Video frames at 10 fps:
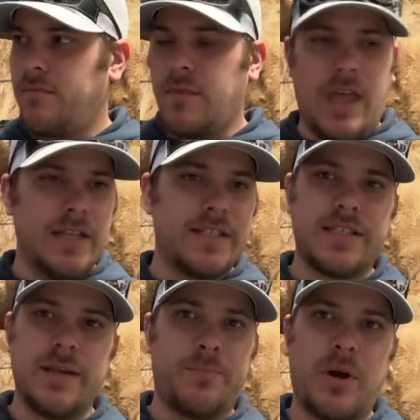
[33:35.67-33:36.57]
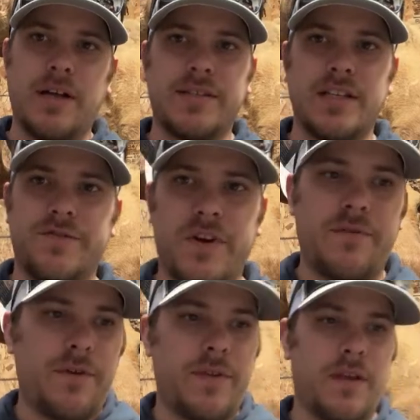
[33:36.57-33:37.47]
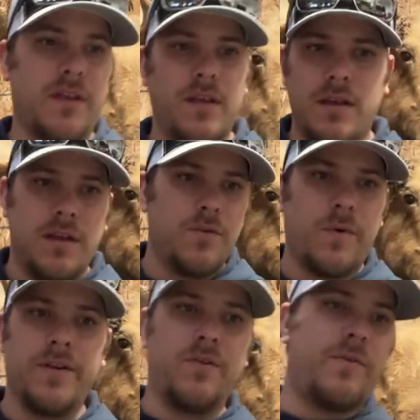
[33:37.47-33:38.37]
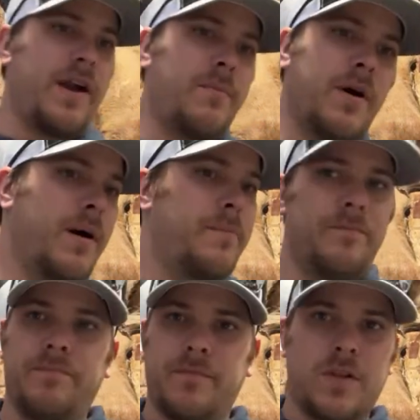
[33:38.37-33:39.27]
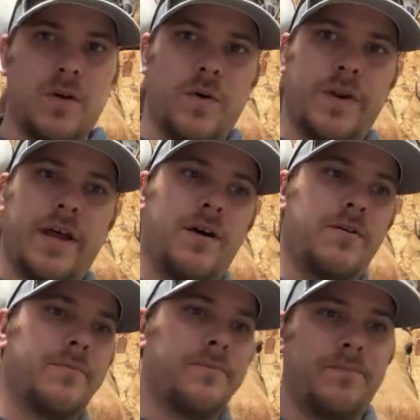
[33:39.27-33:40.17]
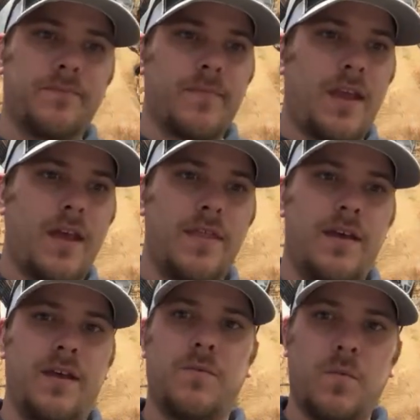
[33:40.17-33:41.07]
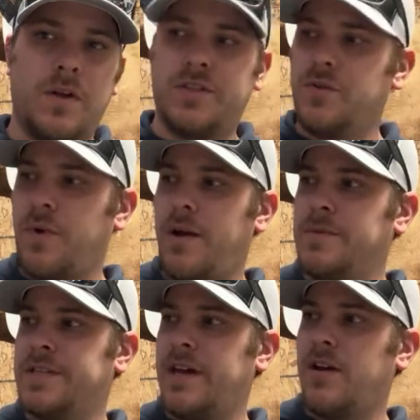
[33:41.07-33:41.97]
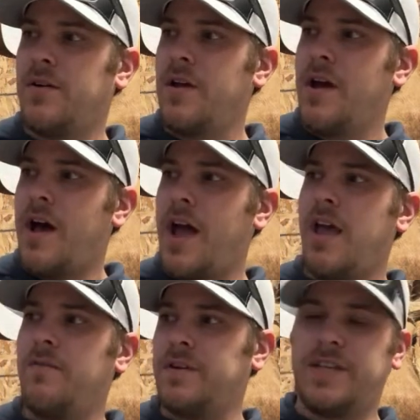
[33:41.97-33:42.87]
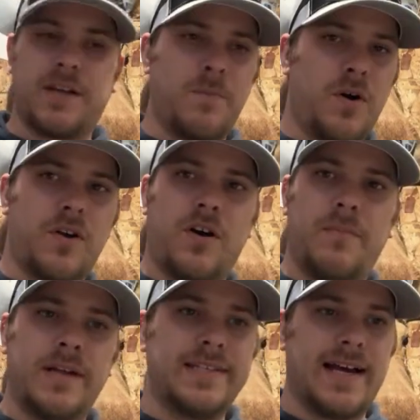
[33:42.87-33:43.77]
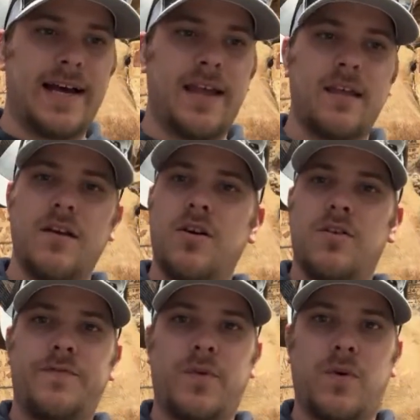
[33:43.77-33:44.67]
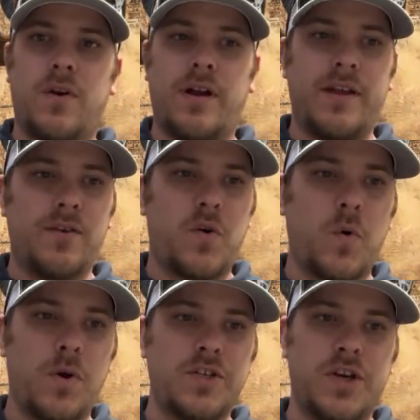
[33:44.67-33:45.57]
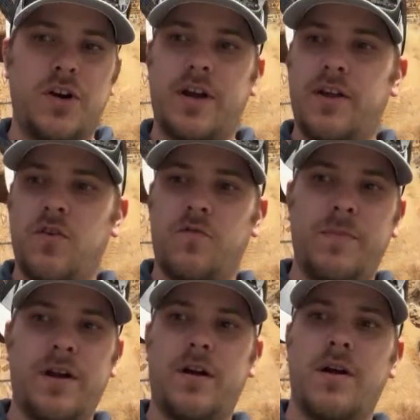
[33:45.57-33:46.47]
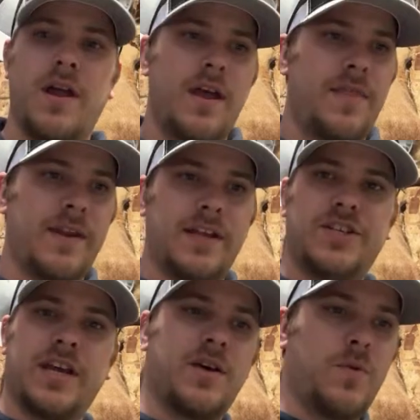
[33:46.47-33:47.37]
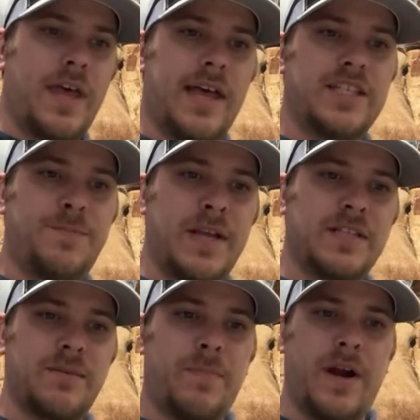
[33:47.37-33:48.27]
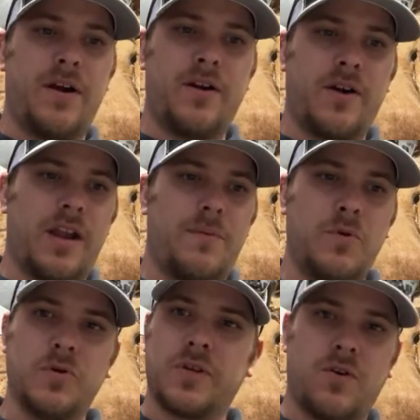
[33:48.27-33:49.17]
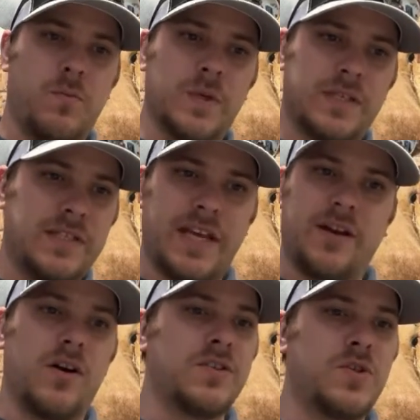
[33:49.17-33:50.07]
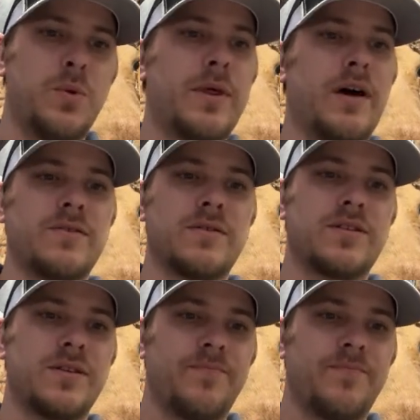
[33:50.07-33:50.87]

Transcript: it's the same process for everything. Run your RAM up, go down, and then once your RAM is down, I have a tick mark on my die for another quarter turn. I go from there, and then I check it with a headspace comparator, and I'm usually almost dead on 2,000ths.